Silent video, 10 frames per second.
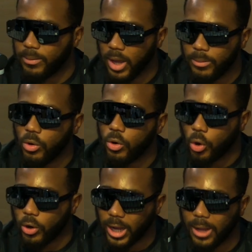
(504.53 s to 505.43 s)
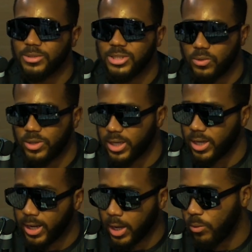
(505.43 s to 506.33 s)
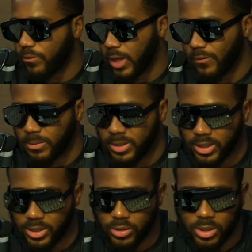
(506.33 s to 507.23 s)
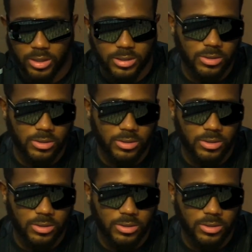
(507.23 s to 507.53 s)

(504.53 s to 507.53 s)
I'm not gone, I'm still here, and I will forever be here in your hearts.